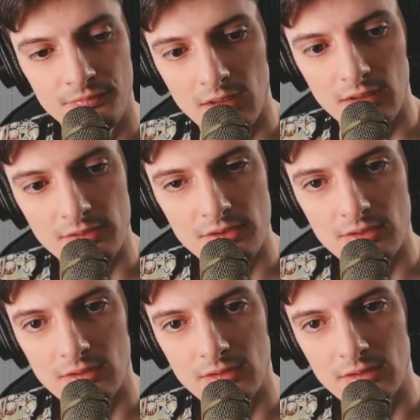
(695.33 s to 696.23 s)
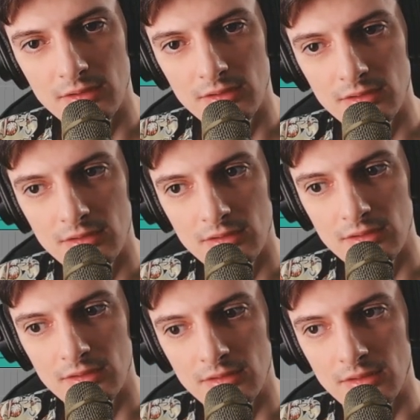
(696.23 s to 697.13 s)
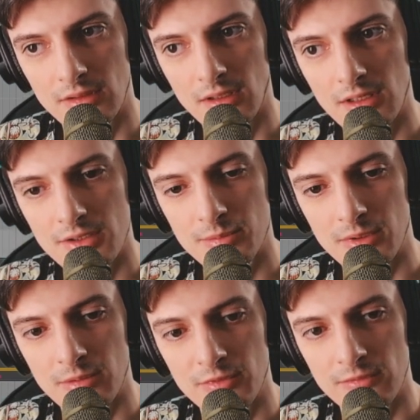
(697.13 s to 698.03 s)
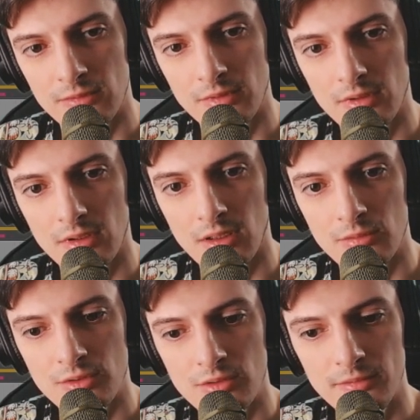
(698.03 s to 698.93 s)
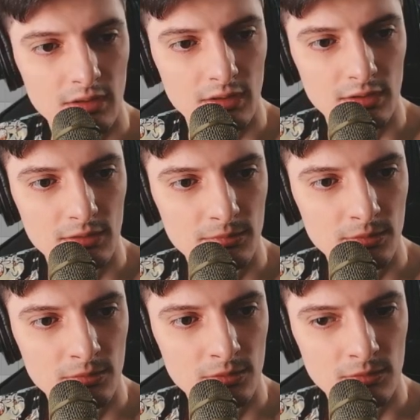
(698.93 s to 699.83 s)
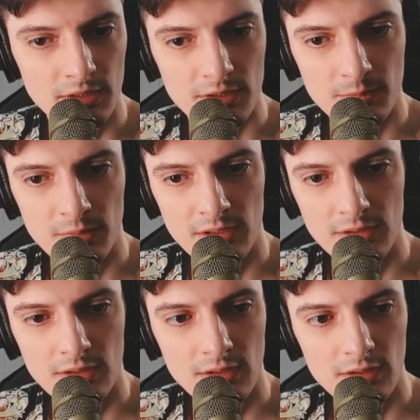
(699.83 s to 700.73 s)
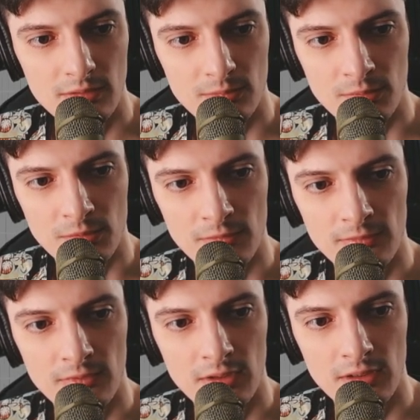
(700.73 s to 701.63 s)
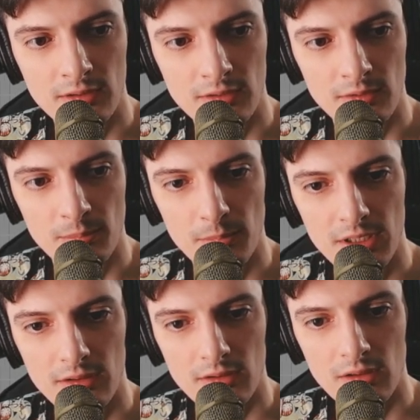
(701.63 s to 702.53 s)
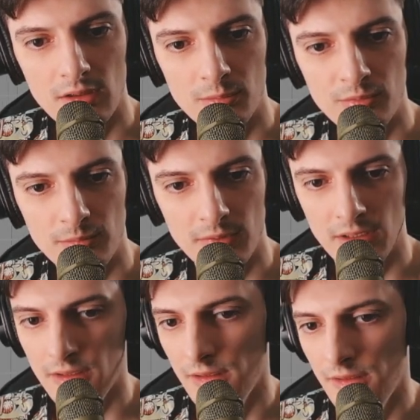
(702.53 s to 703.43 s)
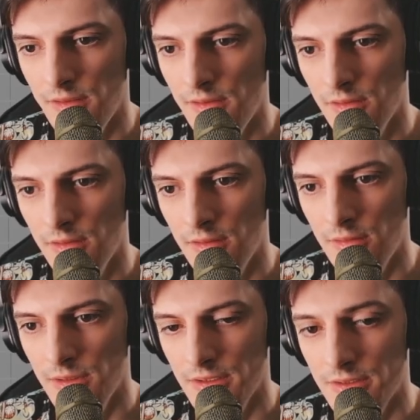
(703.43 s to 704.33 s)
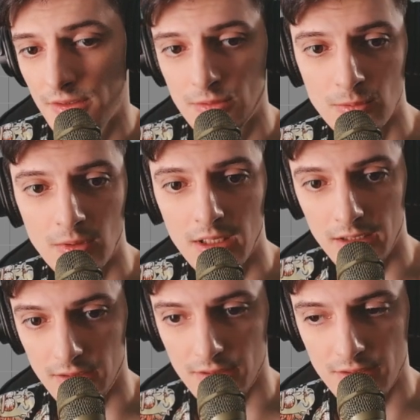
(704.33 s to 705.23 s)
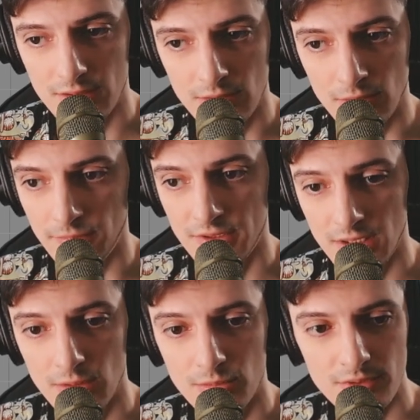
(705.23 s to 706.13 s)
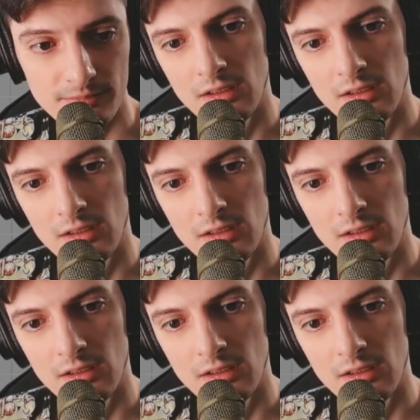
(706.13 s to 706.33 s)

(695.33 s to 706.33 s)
It's in the last part before the outro, and if we will expand here, we will find the main arp, and there is 2 layers of sounds.